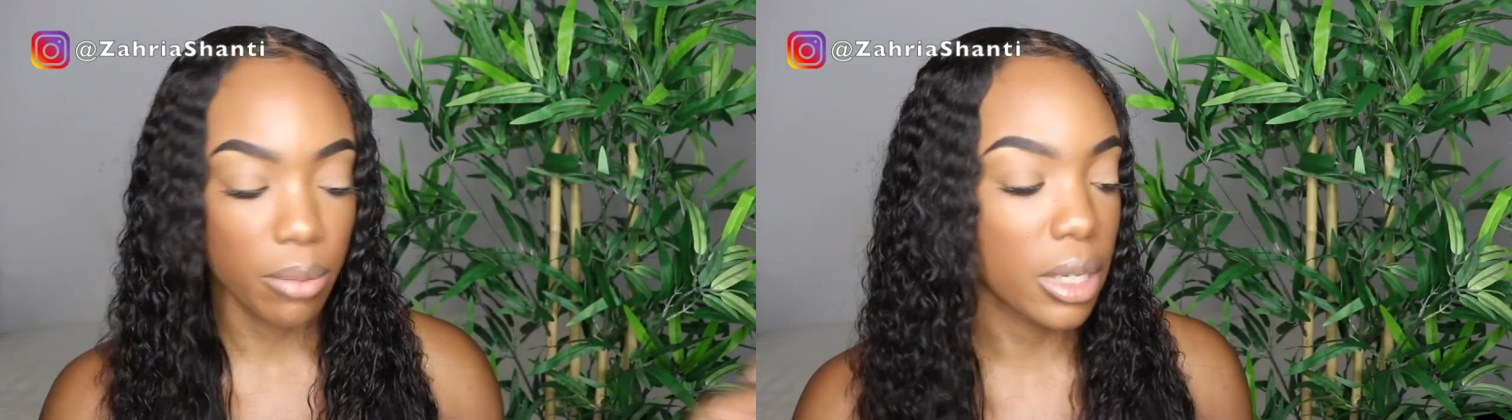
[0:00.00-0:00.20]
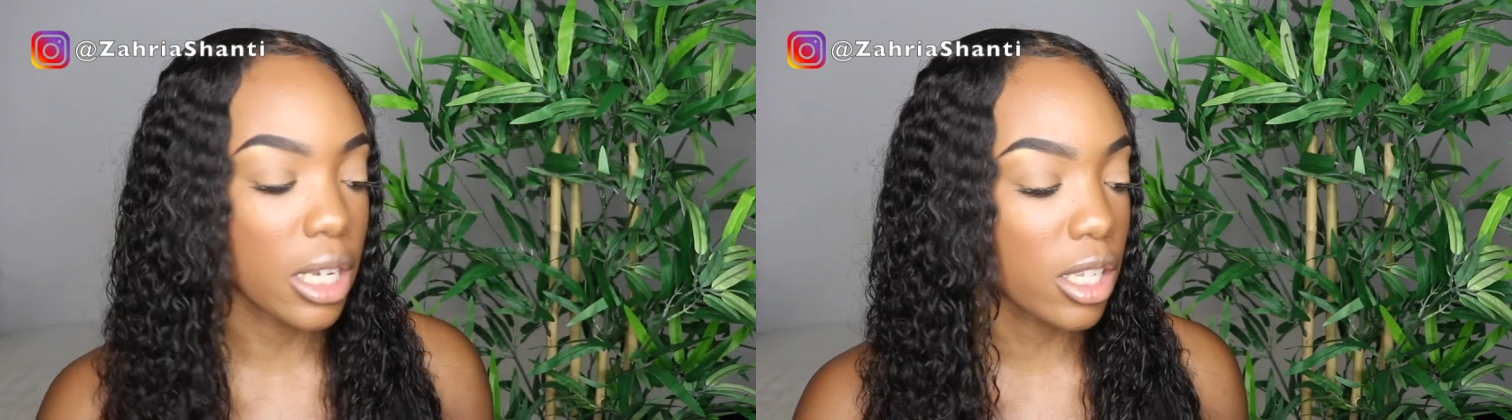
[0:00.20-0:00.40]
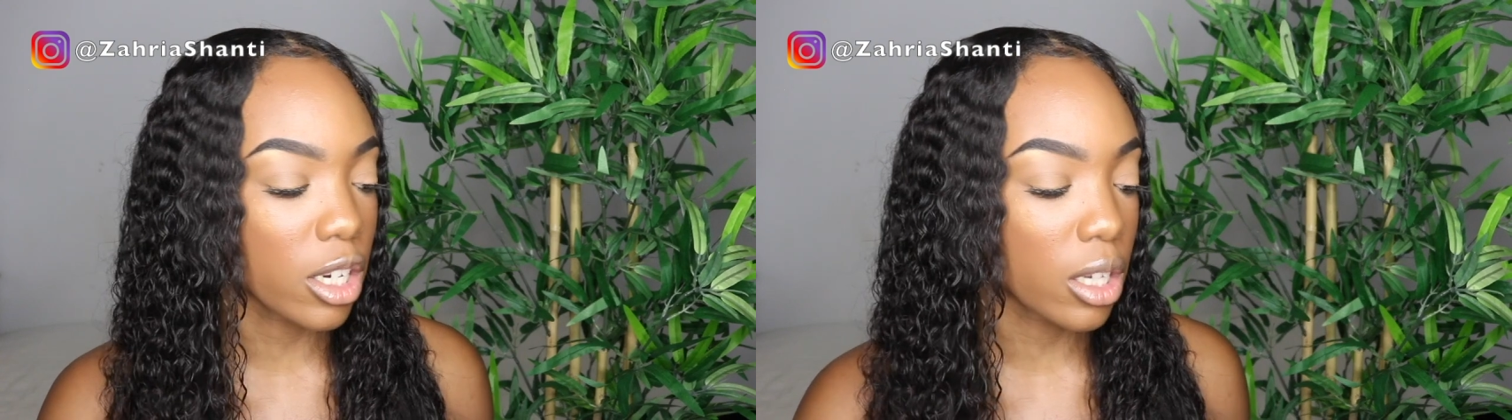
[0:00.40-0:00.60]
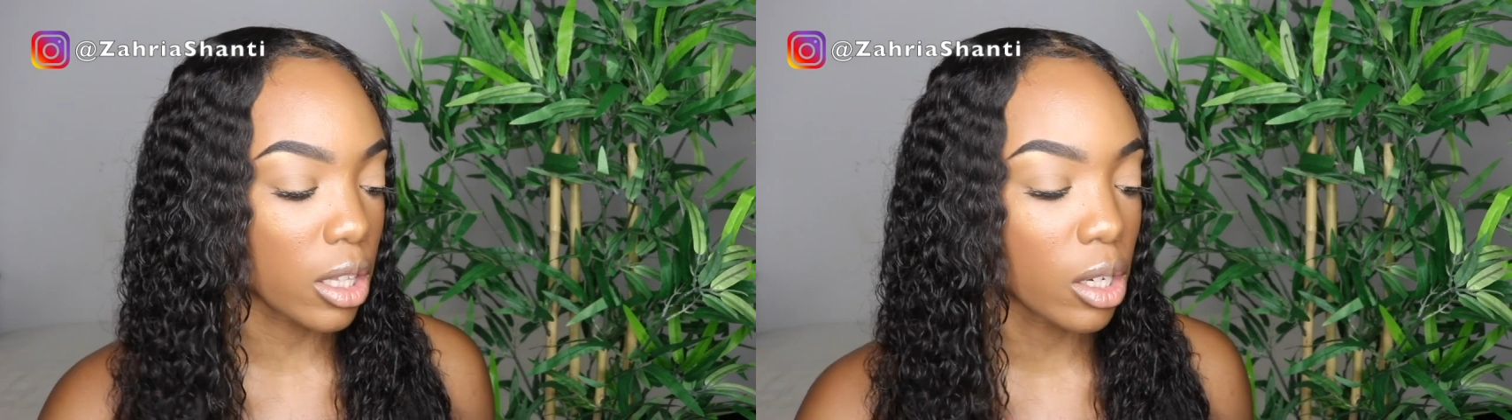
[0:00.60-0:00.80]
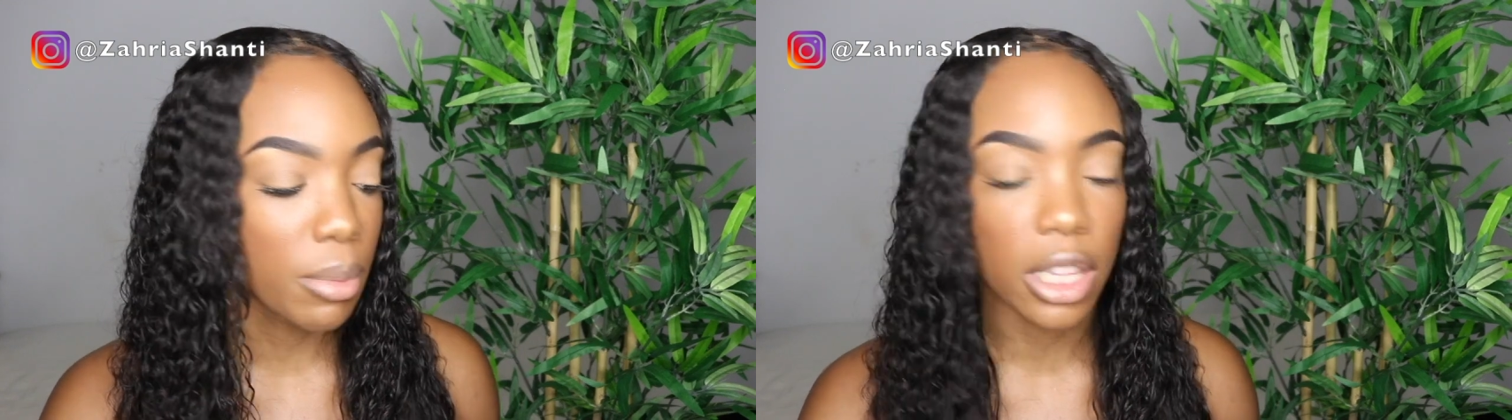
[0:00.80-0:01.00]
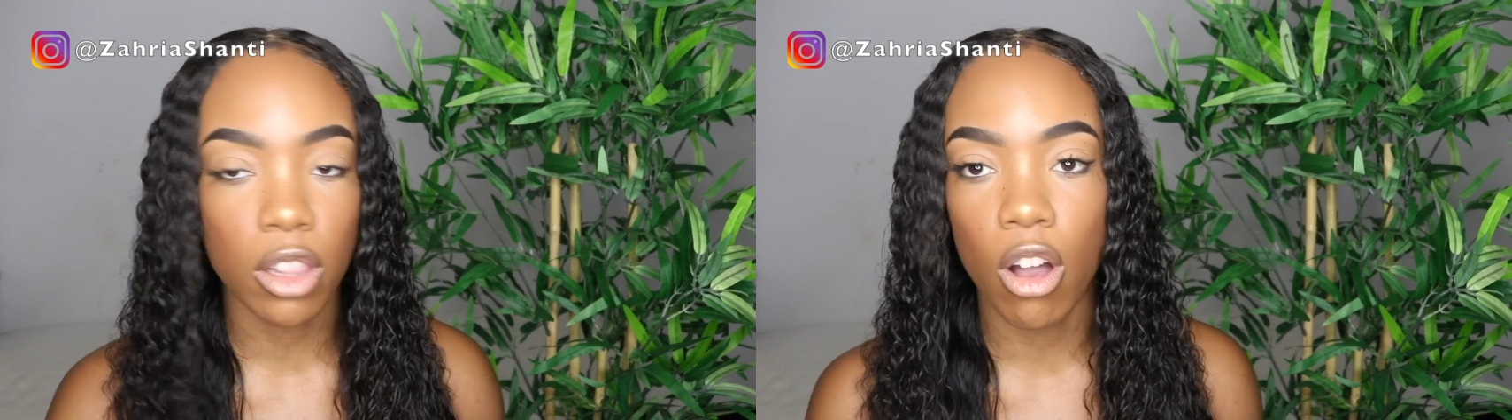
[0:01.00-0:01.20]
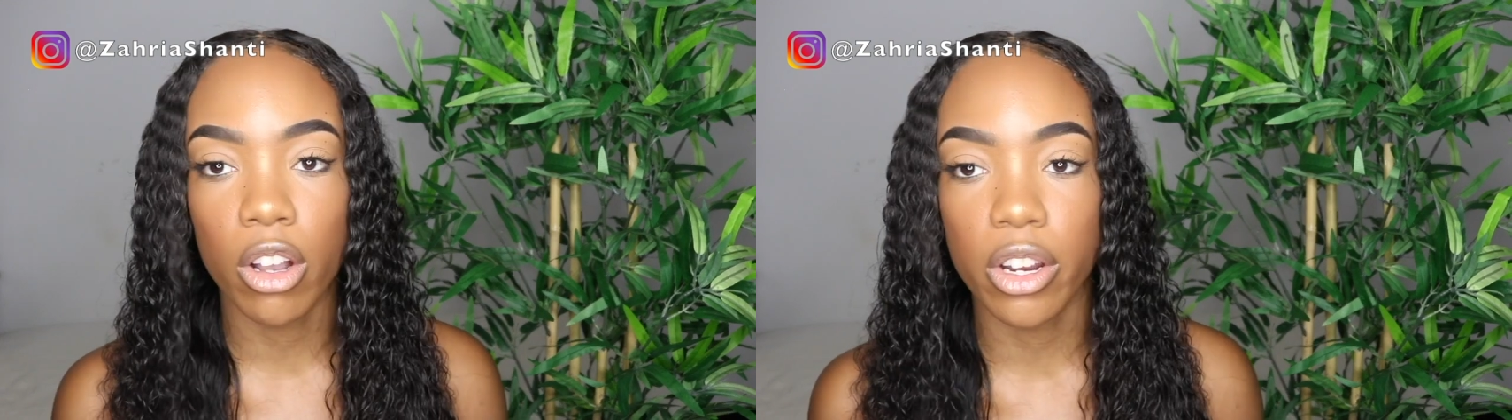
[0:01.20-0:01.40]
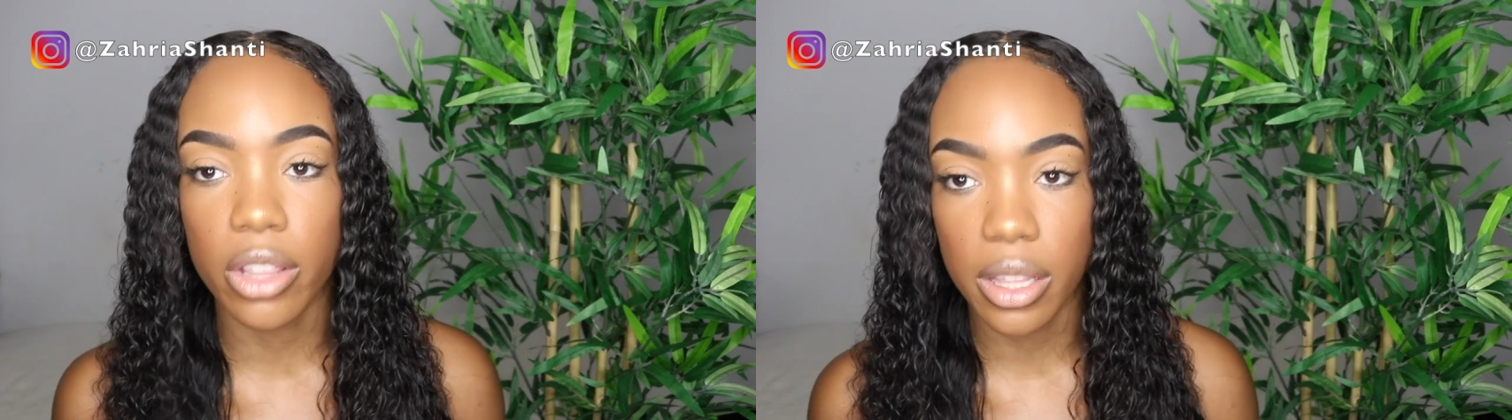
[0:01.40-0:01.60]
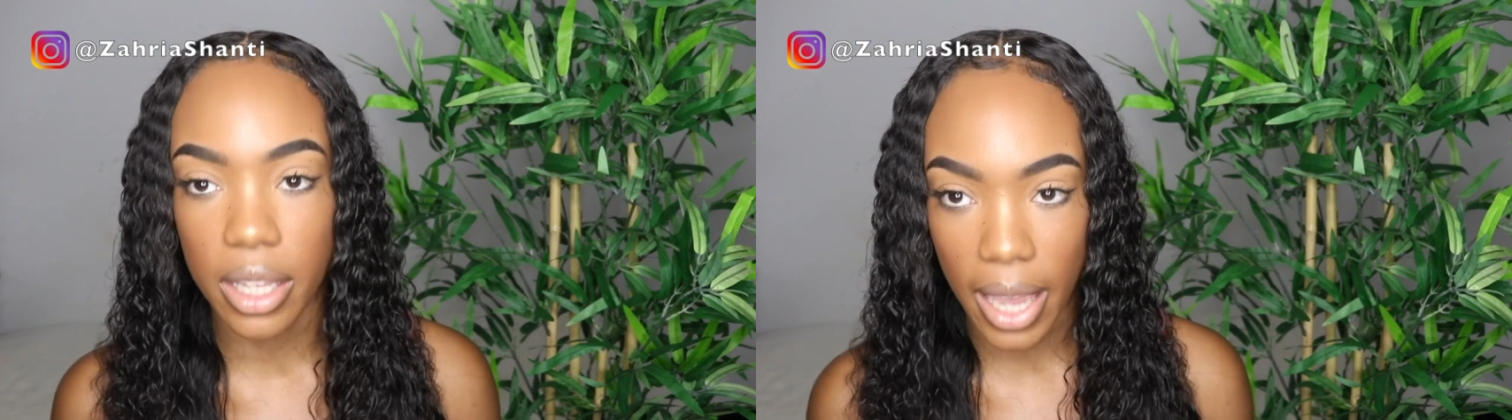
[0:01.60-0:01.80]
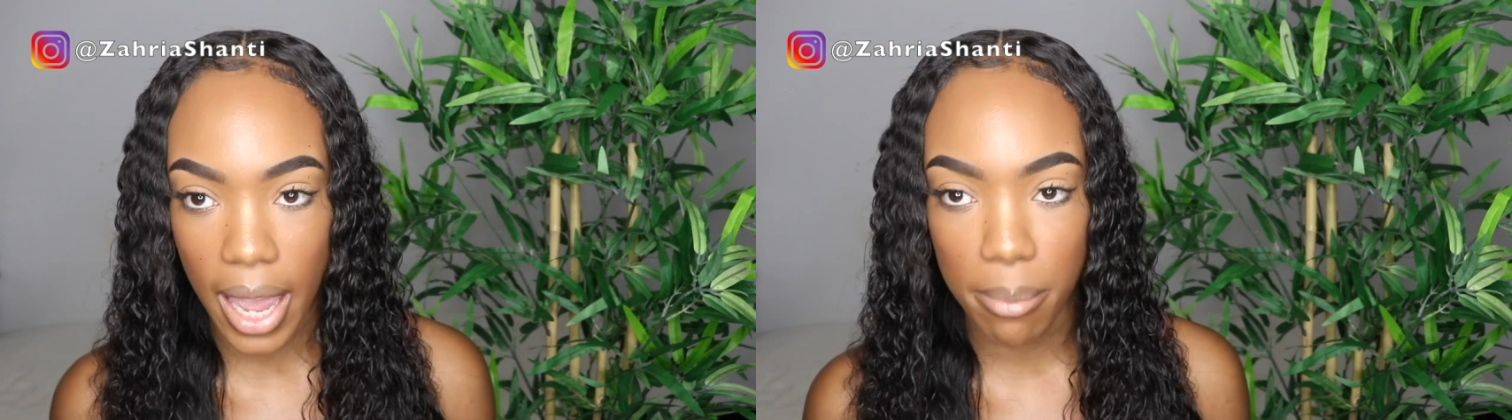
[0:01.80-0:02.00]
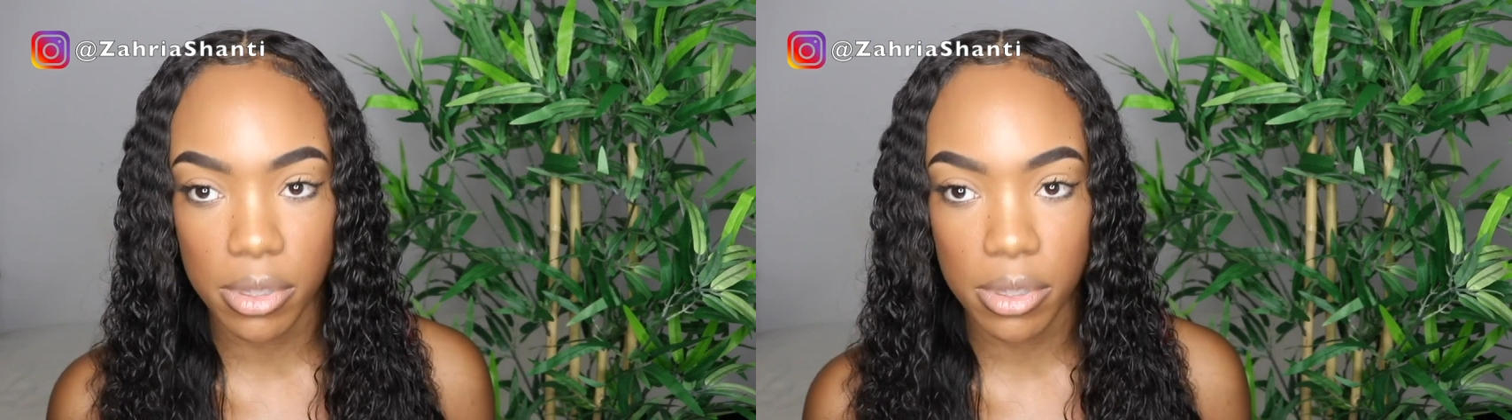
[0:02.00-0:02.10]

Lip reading: because they're a little bit longer than the cap,